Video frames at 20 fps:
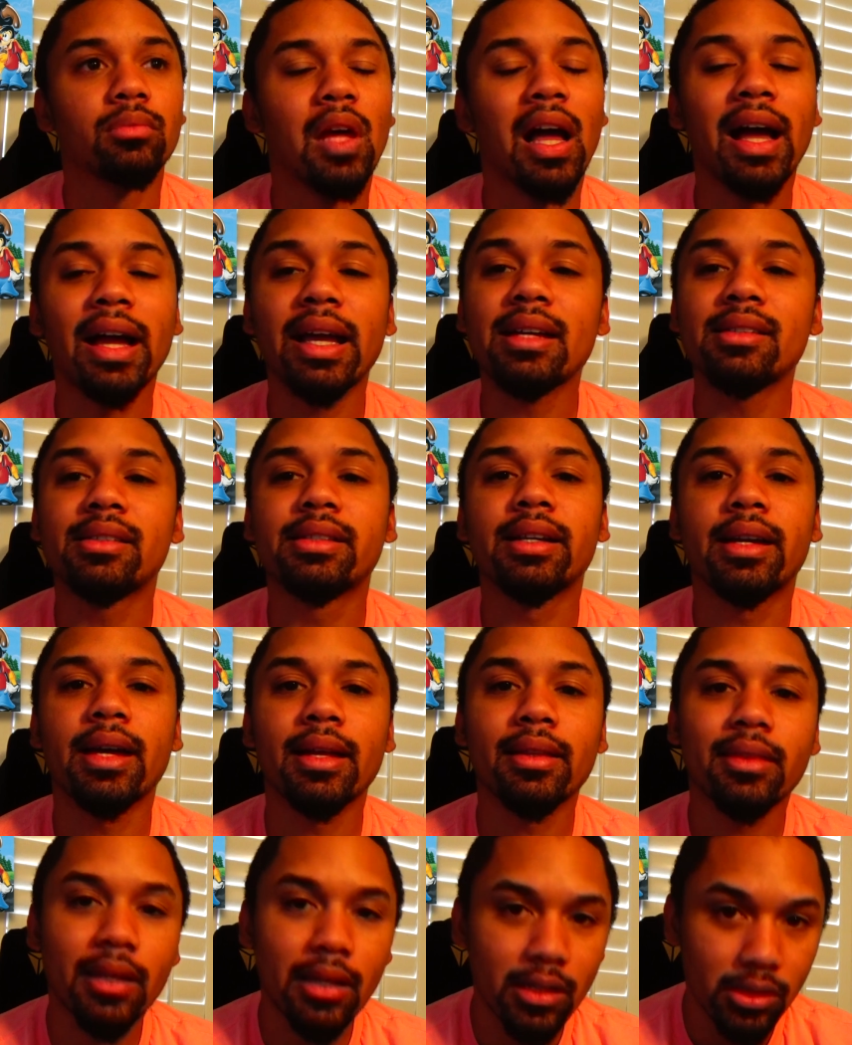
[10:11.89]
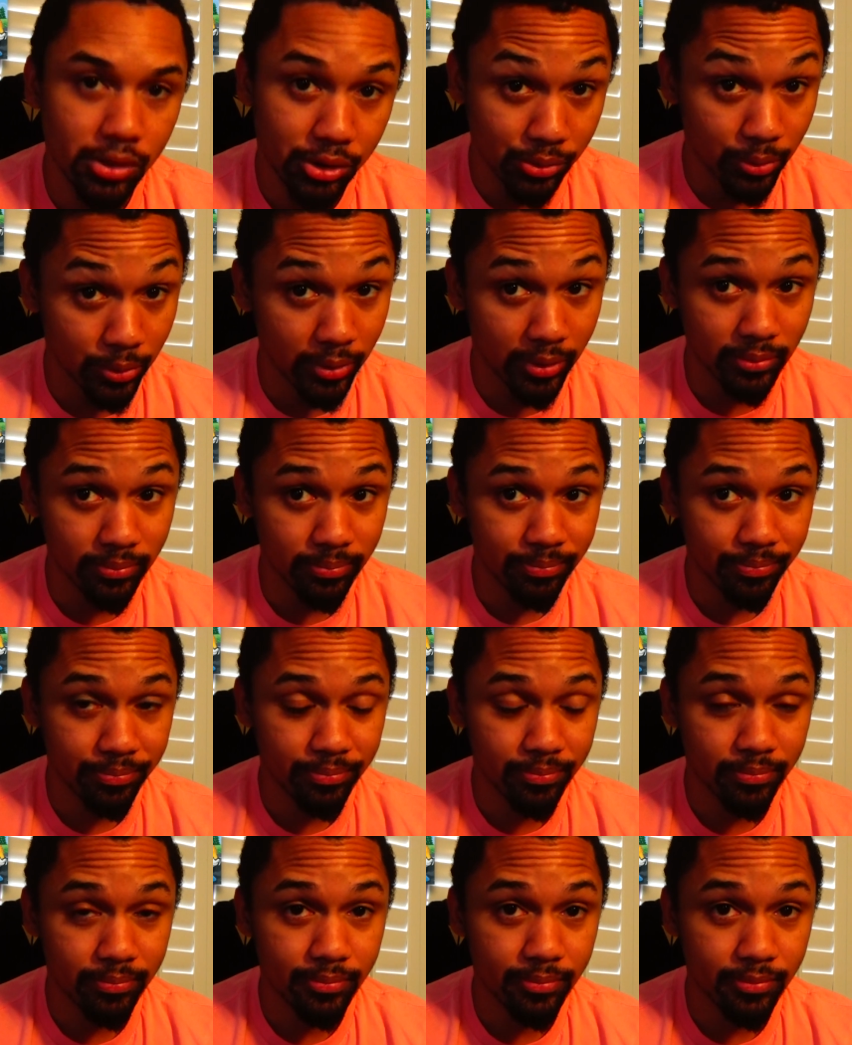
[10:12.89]
I guess to cut things short,
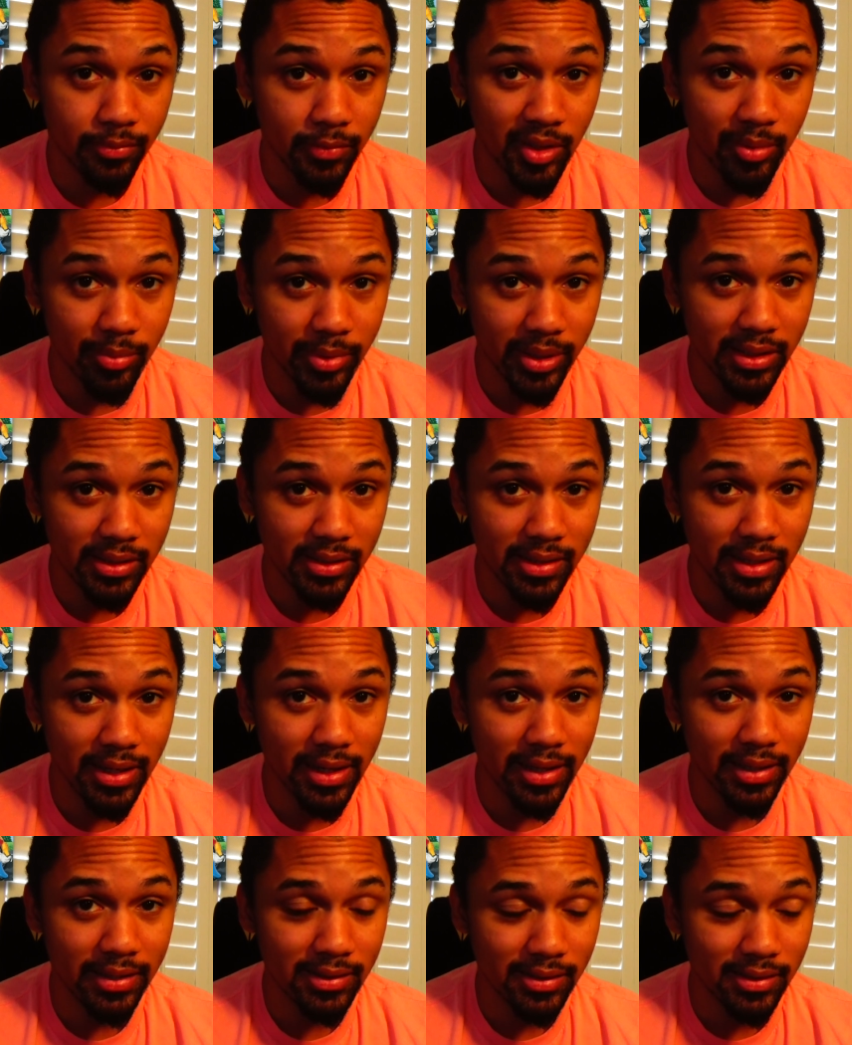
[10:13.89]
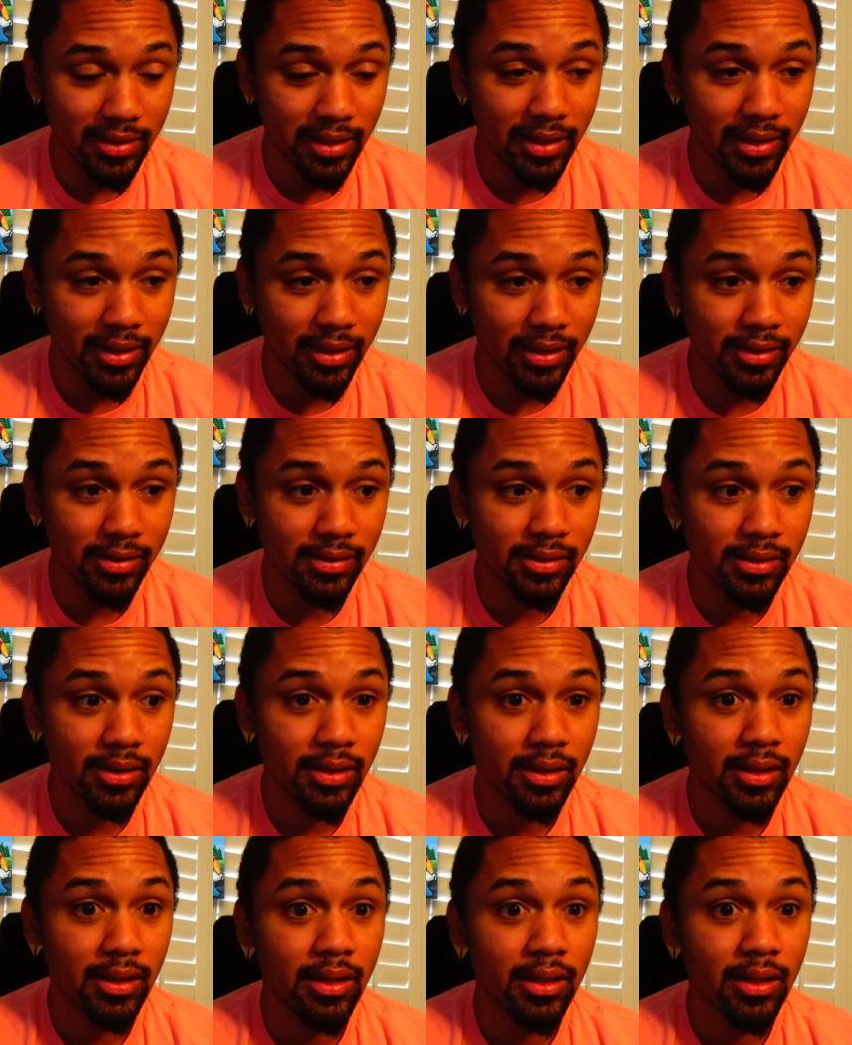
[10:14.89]
the biggest thing I can say is